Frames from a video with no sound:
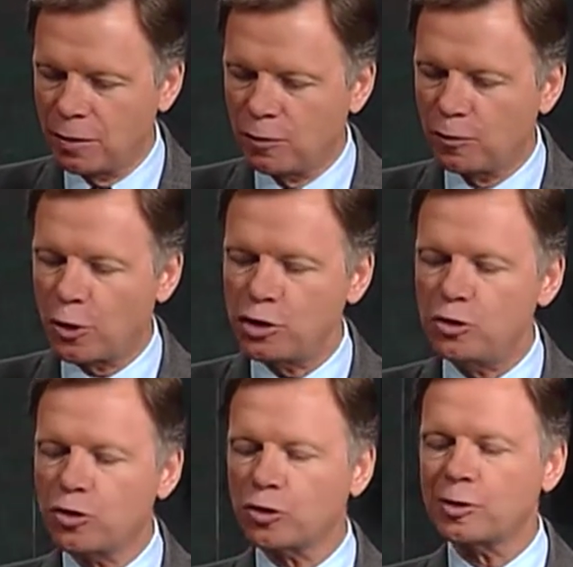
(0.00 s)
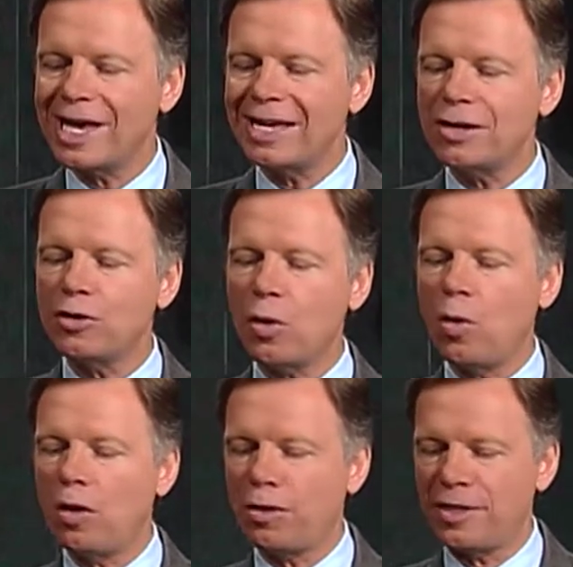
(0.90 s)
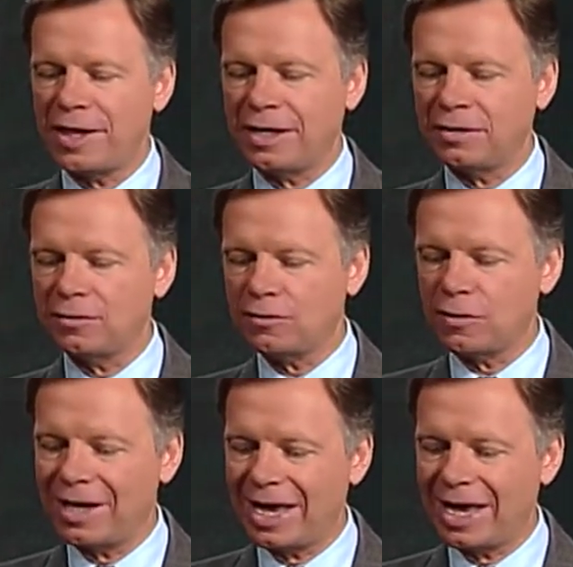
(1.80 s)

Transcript: For you created all things,